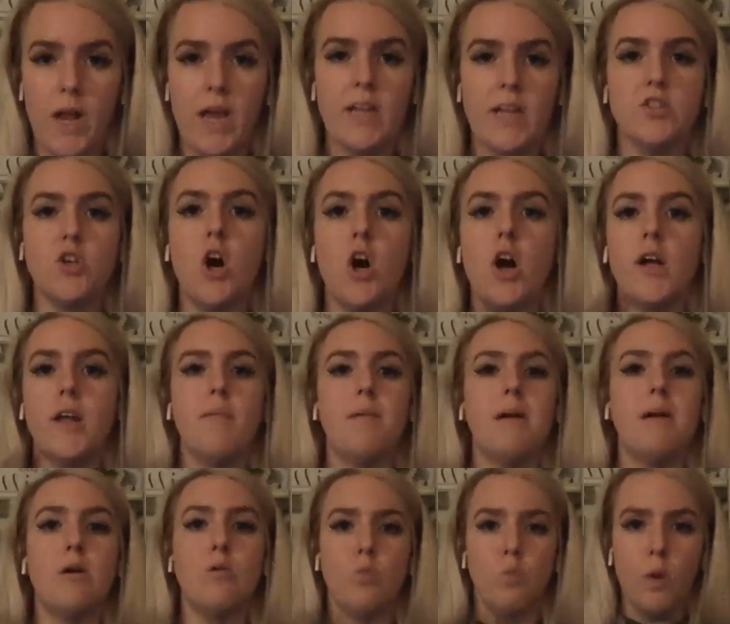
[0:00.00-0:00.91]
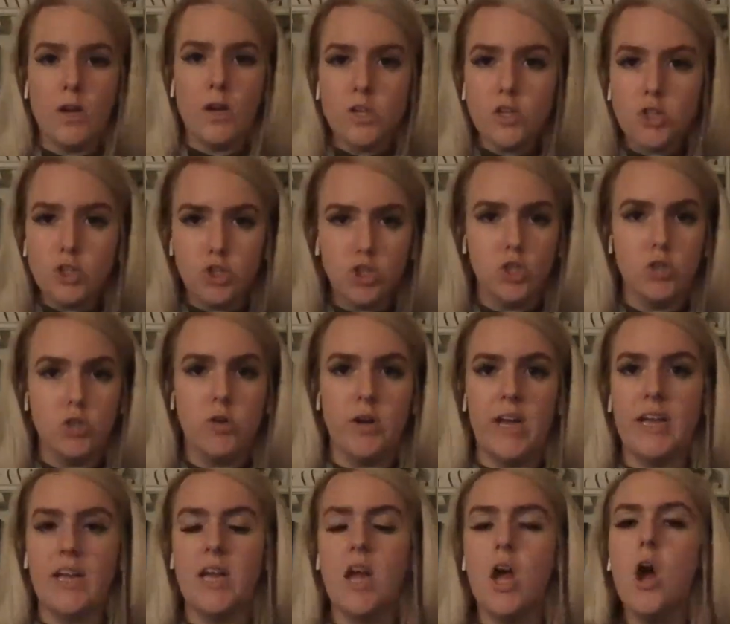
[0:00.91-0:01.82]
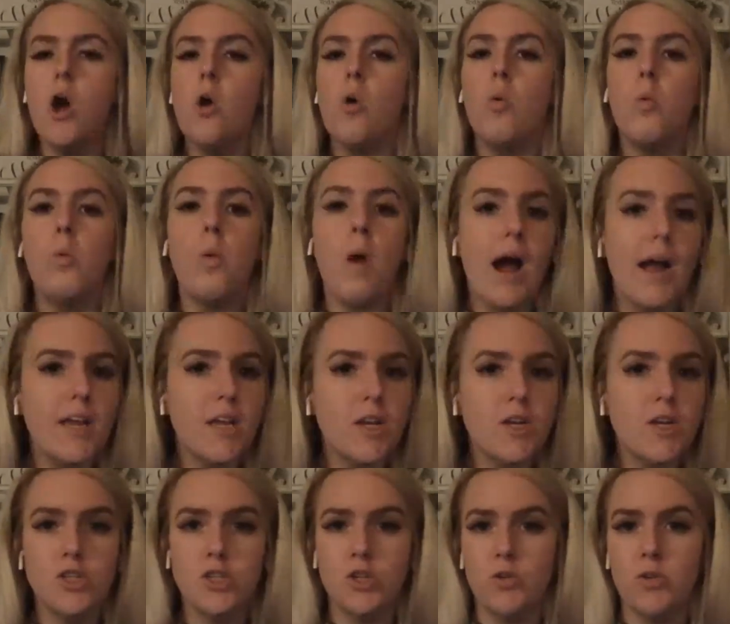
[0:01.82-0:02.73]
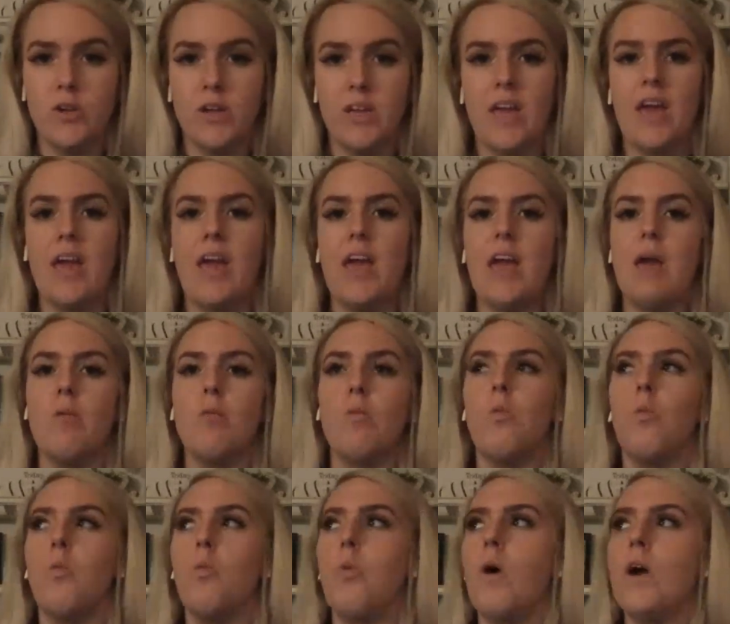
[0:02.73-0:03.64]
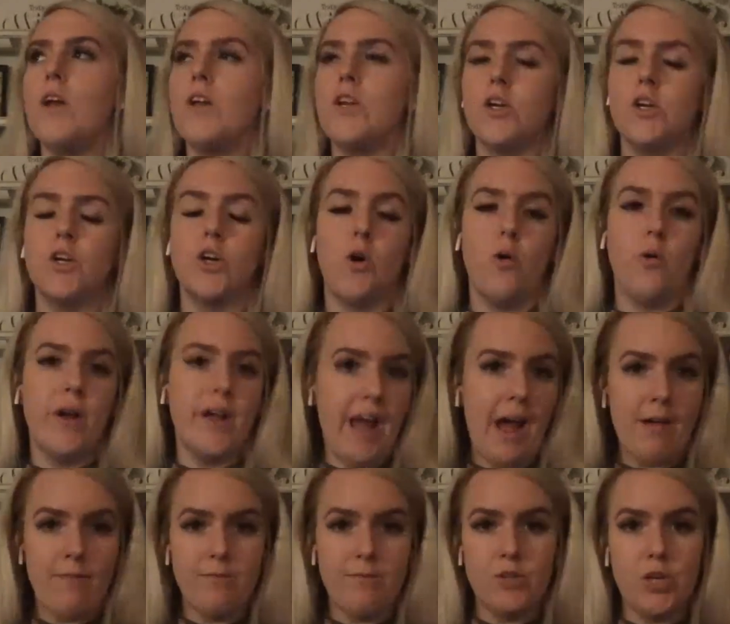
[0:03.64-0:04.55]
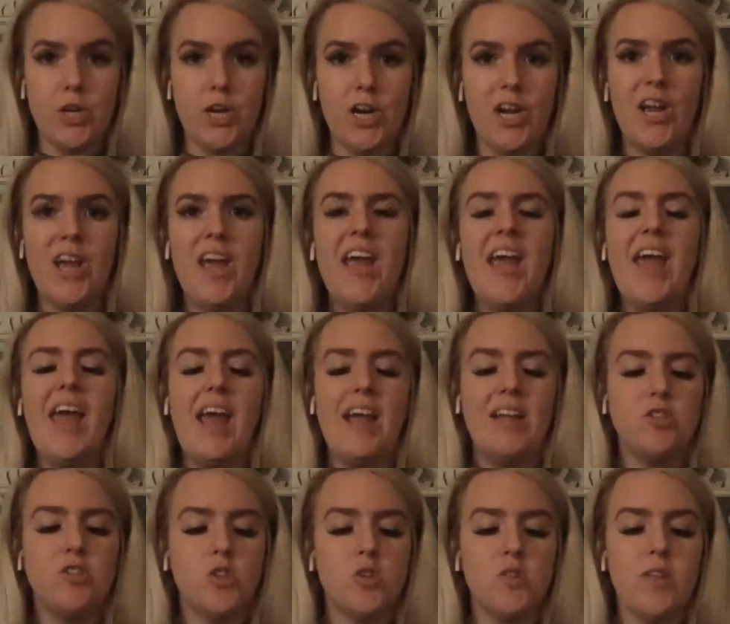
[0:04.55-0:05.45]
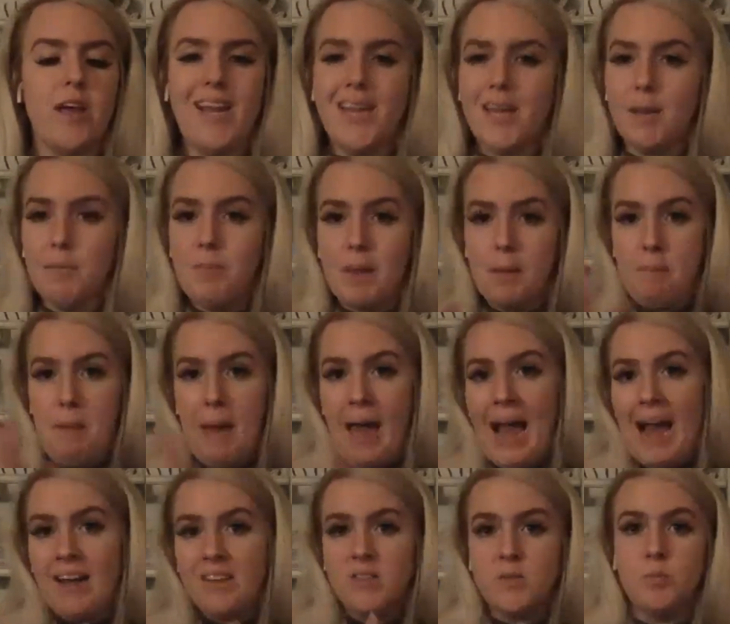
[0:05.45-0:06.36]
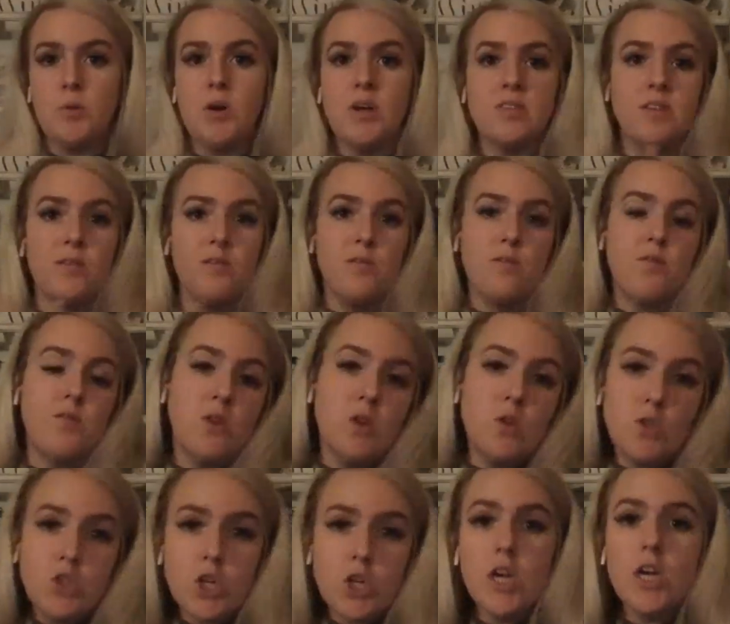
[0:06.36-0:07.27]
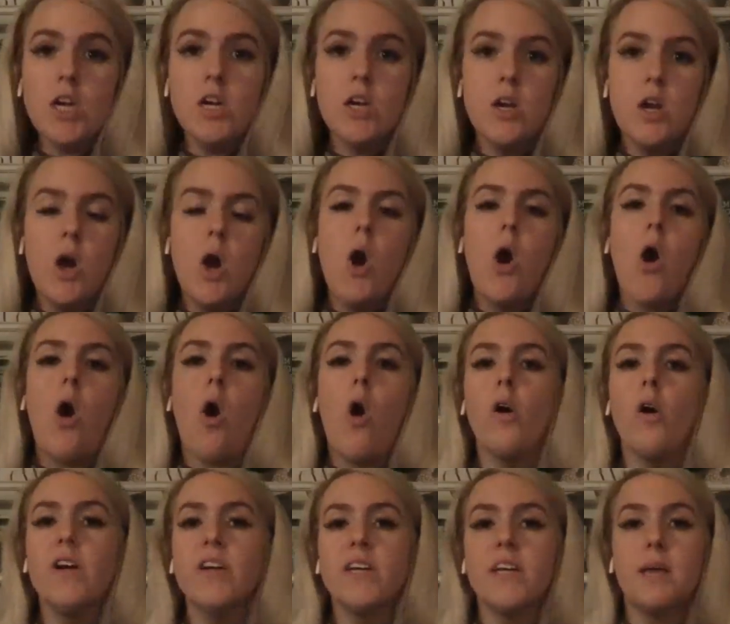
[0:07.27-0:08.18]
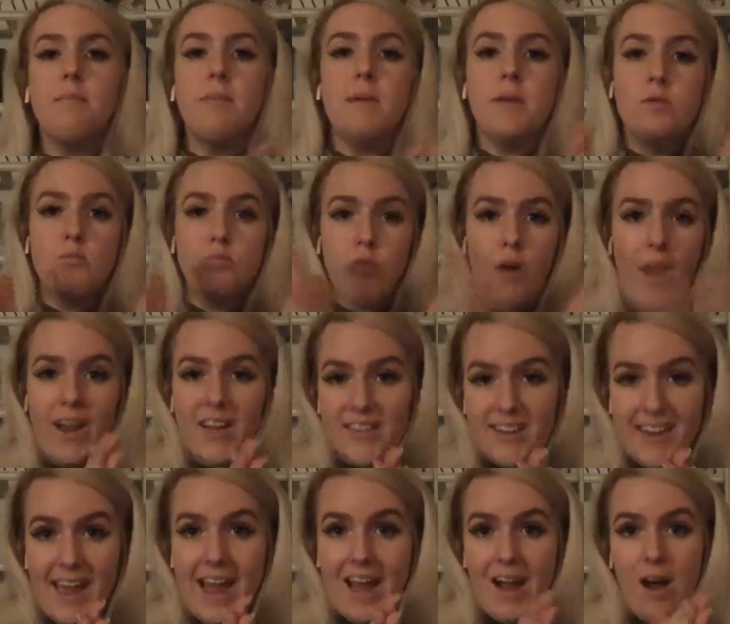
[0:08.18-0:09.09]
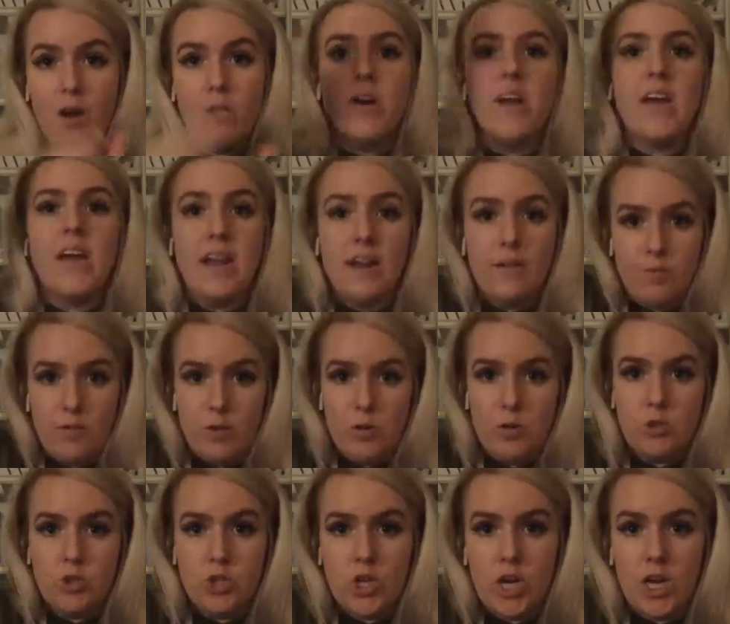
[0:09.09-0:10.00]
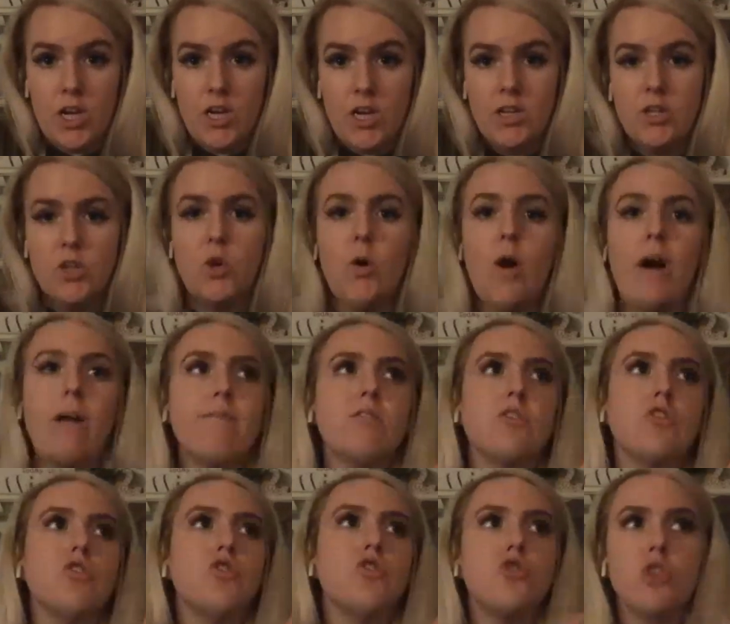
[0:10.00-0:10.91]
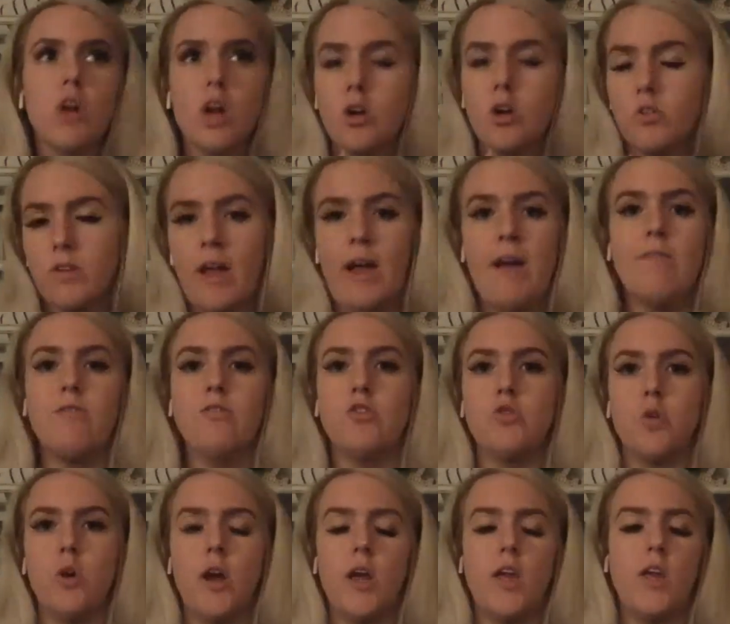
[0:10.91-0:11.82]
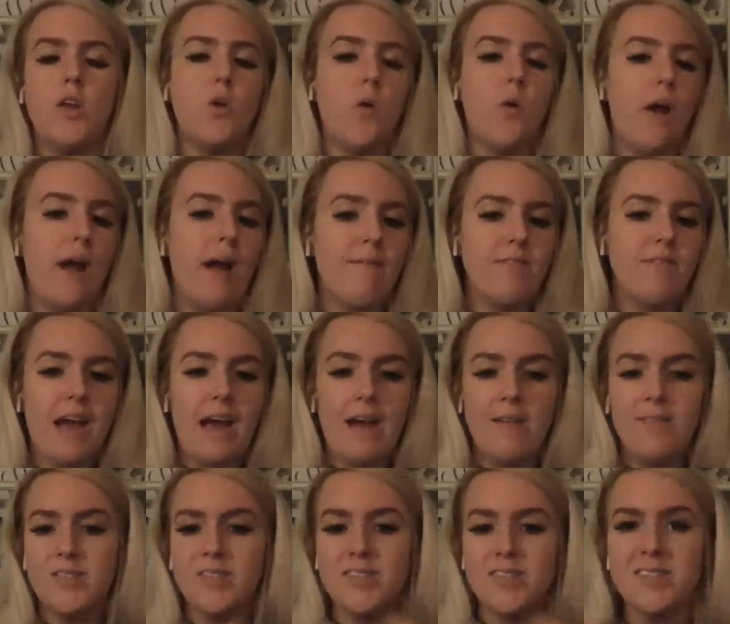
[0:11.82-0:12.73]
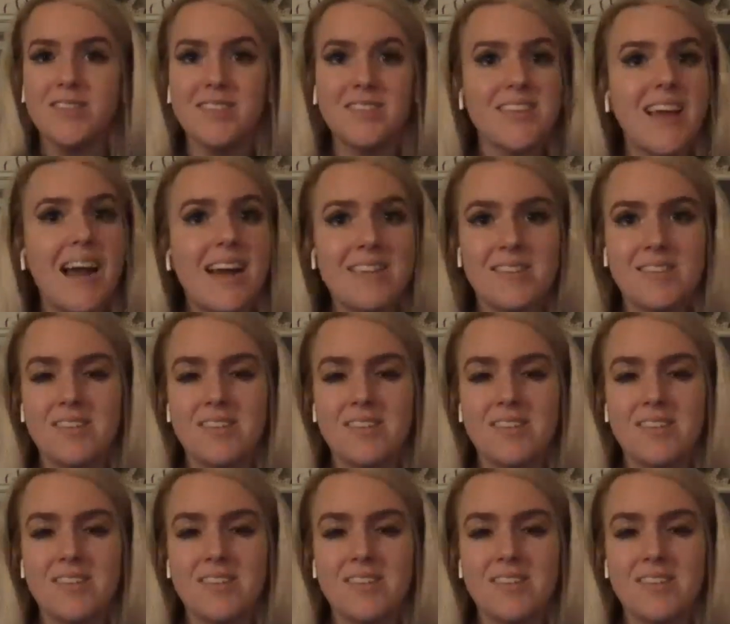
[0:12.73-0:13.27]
and talking about what you're doing, why you're doing it, and what you're going after. And so that could be past, present, and future, or it could be right now and future. You don't have to struggle to have a story. You don't have to have success